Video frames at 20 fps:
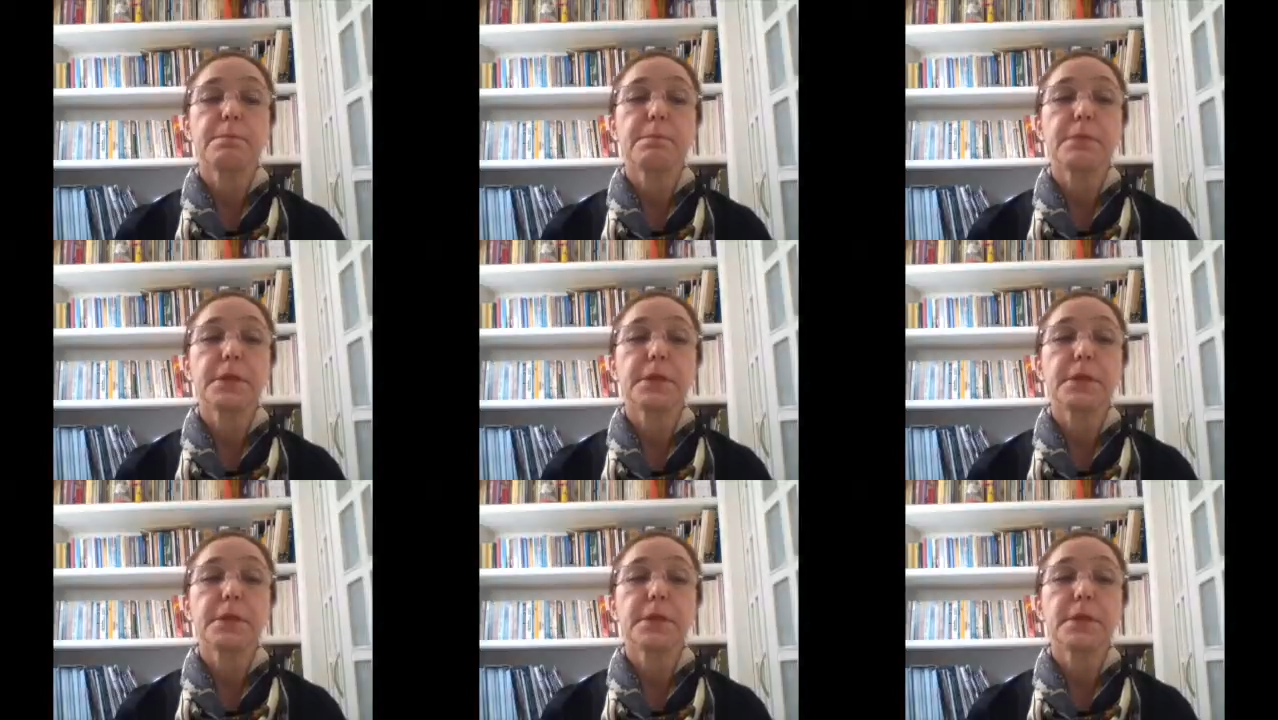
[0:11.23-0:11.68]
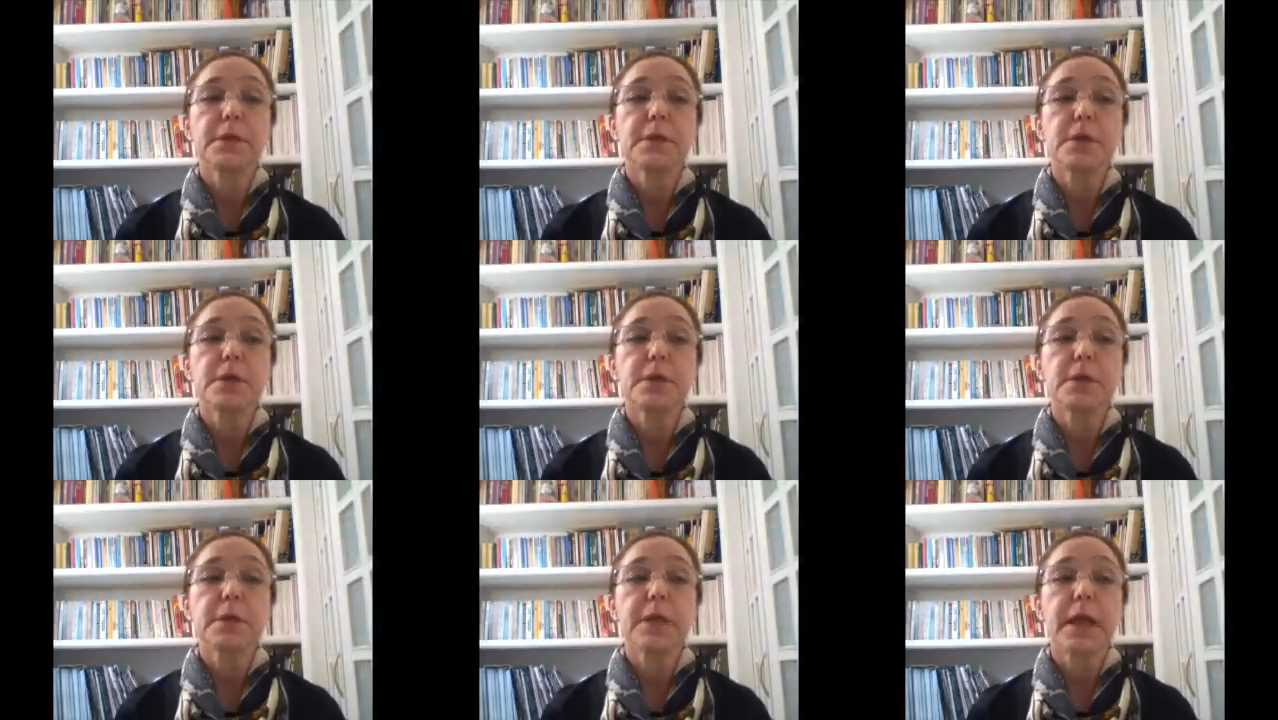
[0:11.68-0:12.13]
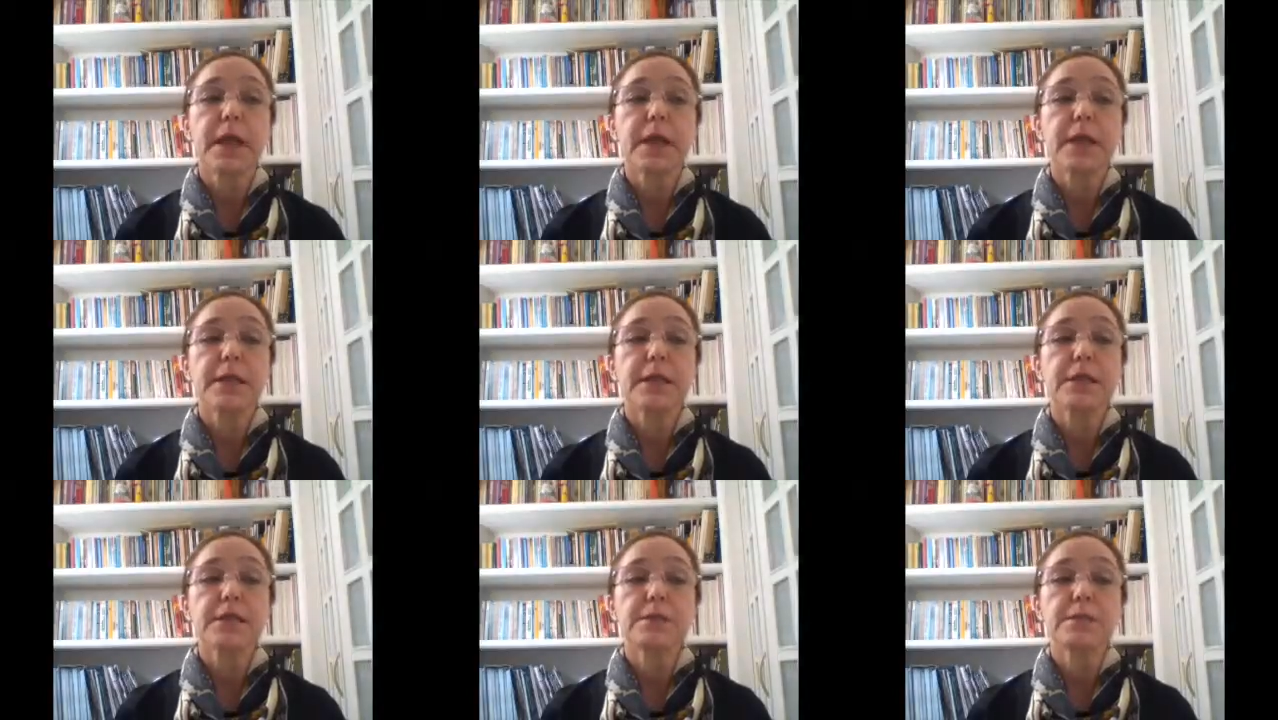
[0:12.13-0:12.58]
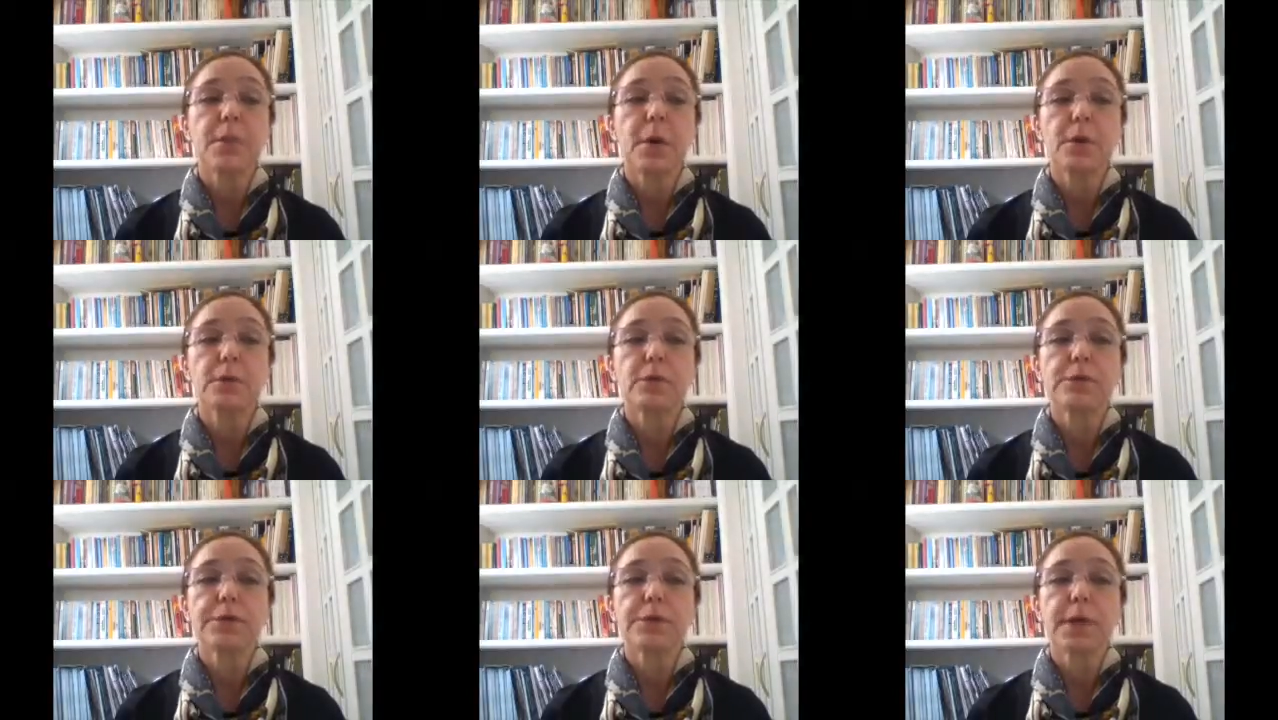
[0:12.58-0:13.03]
Pieter Cornelis
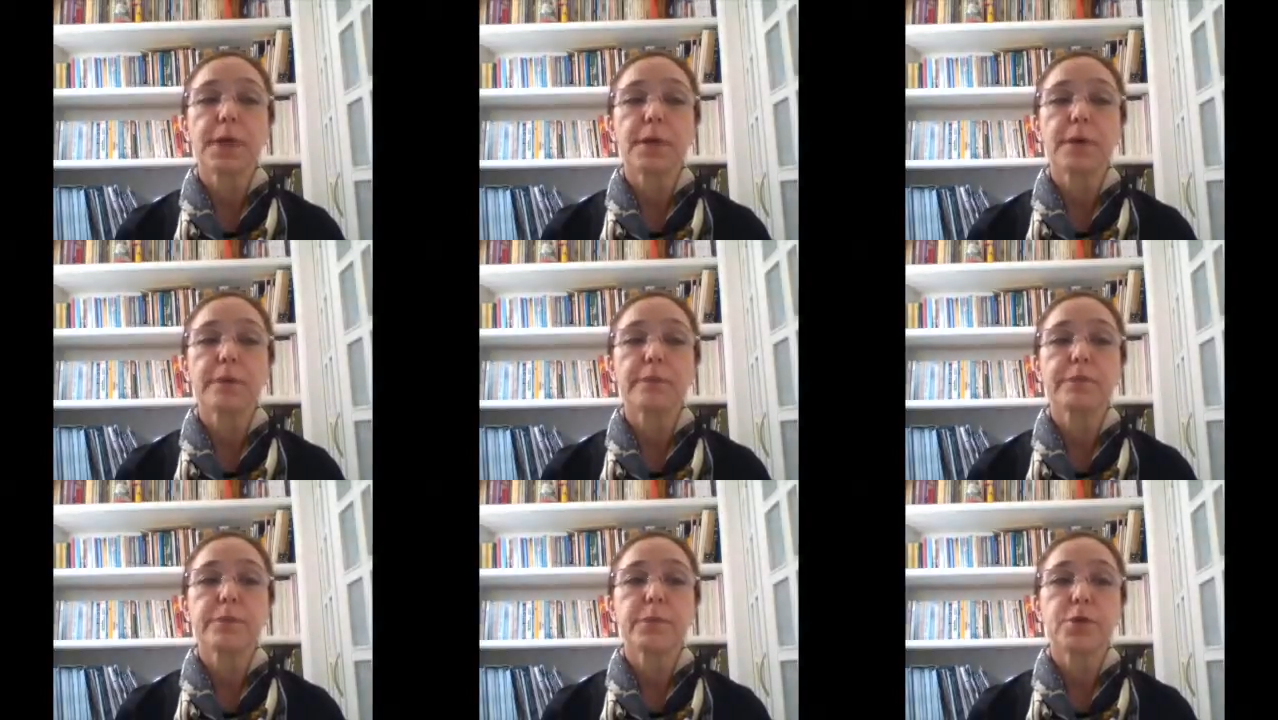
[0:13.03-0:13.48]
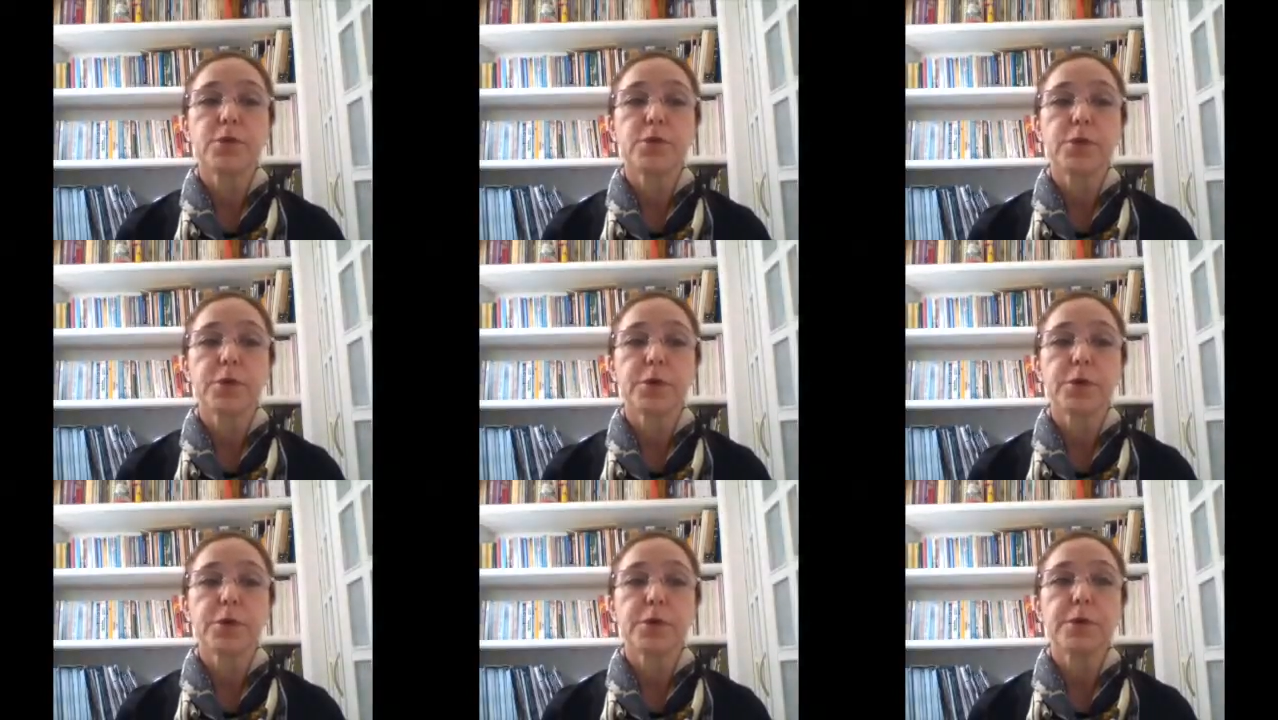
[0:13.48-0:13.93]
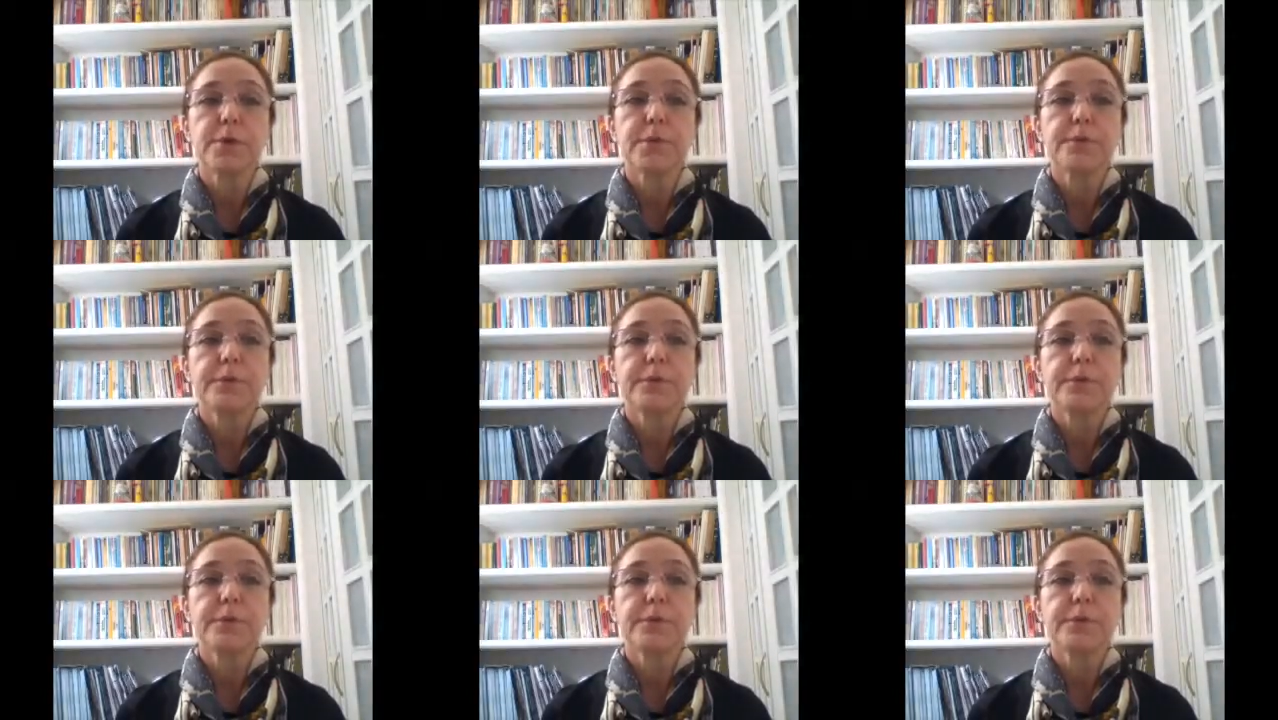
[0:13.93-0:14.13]
Mondriaan Jr.,